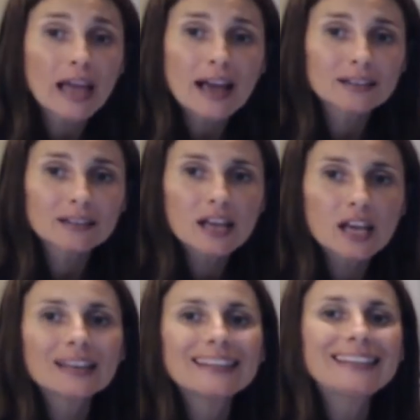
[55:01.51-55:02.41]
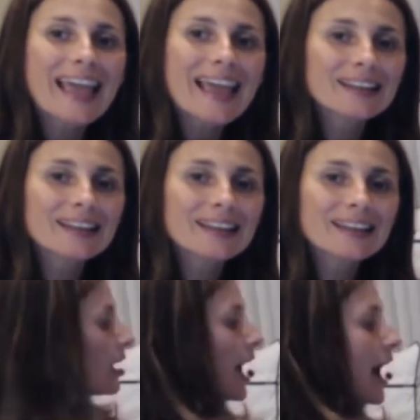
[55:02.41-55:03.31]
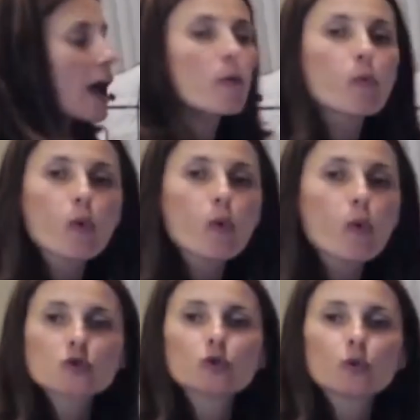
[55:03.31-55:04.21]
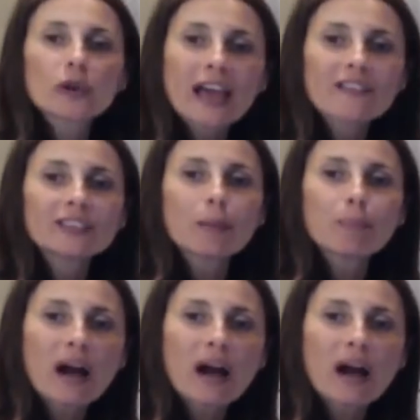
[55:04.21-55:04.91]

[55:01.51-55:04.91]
that, then I want you to have the